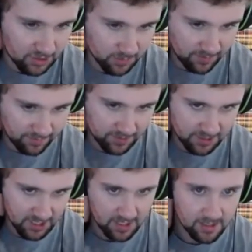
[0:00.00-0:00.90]
by first
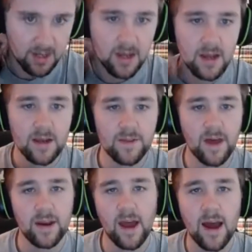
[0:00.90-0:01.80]
saying
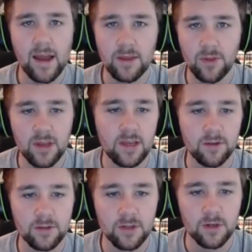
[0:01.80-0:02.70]
that I think
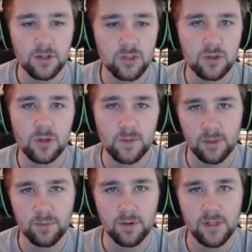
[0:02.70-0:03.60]
healers are extremely
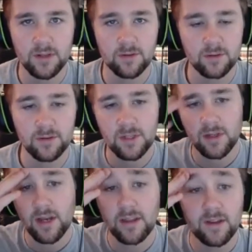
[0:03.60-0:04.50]
important to Elder Scrolls
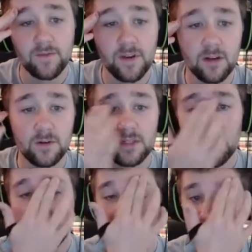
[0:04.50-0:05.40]
Online. This video is
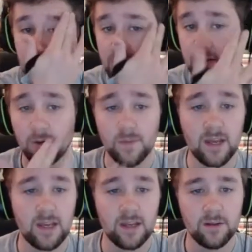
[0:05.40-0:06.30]
not to say don't
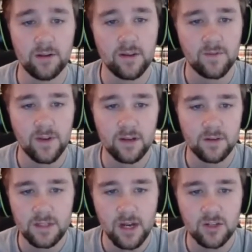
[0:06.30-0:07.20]
make a healer. This video
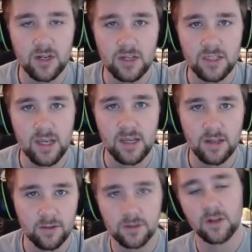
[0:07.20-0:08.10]
is not trying to say
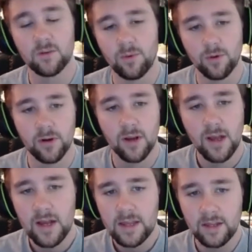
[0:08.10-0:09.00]
healers aren't important.
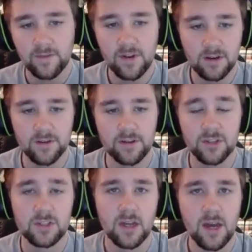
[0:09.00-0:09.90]
This video is
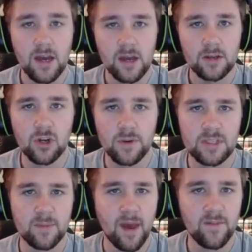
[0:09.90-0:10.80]
just showing
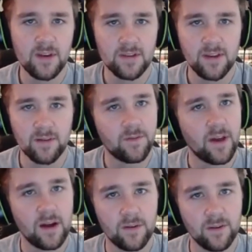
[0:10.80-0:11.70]
some evidence I've
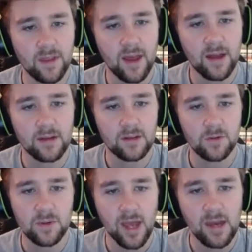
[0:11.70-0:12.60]
found that
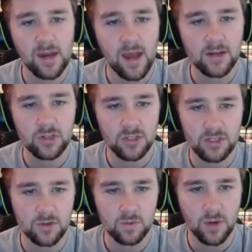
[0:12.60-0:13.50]
you can actually
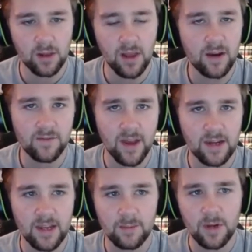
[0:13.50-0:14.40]
do a lot of
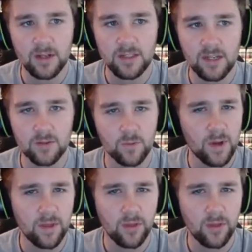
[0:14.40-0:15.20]
endgame content with